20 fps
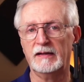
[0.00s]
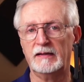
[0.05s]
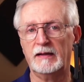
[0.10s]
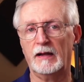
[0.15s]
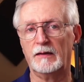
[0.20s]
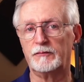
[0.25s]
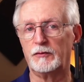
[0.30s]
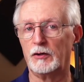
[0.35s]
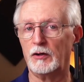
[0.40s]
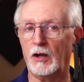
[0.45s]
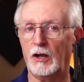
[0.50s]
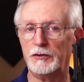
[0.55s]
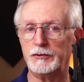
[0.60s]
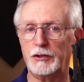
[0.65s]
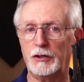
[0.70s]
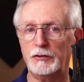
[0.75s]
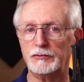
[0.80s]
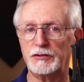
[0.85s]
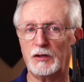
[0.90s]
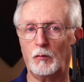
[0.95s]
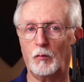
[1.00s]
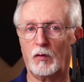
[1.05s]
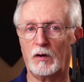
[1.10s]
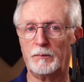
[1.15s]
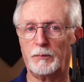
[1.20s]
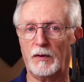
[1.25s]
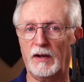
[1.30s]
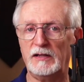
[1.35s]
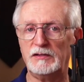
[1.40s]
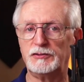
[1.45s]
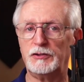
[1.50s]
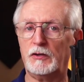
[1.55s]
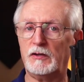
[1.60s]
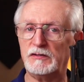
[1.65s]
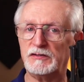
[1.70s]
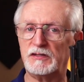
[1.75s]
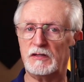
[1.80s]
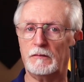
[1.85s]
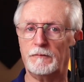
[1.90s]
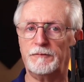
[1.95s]
Now, if you're not using WordPress, you
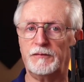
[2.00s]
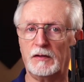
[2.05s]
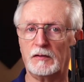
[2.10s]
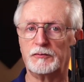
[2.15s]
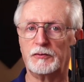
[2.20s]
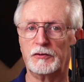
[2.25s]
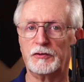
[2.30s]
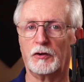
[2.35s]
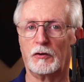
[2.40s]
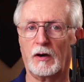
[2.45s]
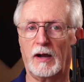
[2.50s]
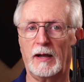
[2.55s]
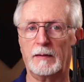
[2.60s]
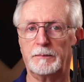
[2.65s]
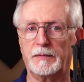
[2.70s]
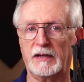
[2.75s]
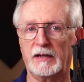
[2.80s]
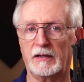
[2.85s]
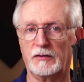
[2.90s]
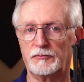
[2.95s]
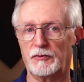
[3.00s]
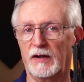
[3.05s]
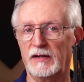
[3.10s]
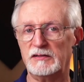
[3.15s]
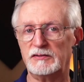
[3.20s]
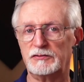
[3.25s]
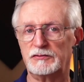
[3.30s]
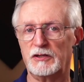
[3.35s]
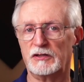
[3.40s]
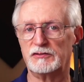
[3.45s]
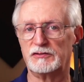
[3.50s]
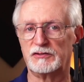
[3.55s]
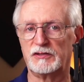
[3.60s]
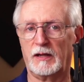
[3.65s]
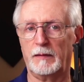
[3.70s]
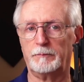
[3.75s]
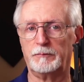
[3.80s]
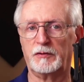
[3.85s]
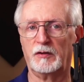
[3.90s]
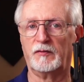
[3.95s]
can still filter your IP address. Just
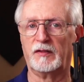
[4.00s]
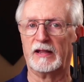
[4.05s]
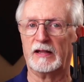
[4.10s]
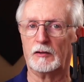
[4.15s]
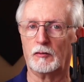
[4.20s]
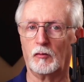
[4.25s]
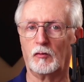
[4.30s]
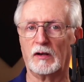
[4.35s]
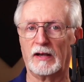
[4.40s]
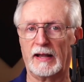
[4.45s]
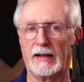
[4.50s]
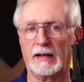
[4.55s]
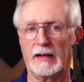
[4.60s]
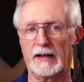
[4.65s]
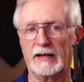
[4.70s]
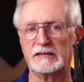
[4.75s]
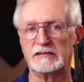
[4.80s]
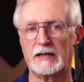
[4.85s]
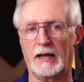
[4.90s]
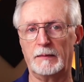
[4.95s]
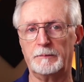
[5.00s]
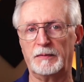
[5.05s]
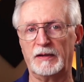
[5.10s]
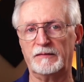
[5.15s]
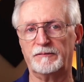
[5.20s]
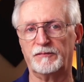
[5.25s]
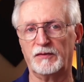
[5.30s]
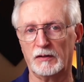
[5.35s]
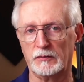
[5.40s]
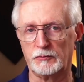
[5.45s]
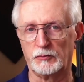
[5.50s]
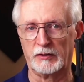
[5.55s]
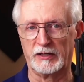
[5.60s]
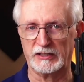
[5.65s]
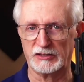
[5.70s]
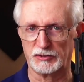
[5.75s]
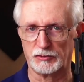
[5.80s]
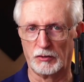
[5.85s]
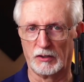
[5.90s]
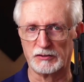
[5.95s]
skip to the Google Analytics IP
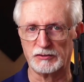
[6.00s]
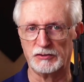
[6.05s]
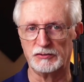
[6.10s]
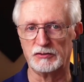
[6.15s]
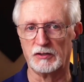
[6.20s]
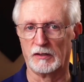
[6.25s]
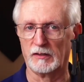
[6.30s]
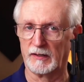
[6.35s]
filtering instructions a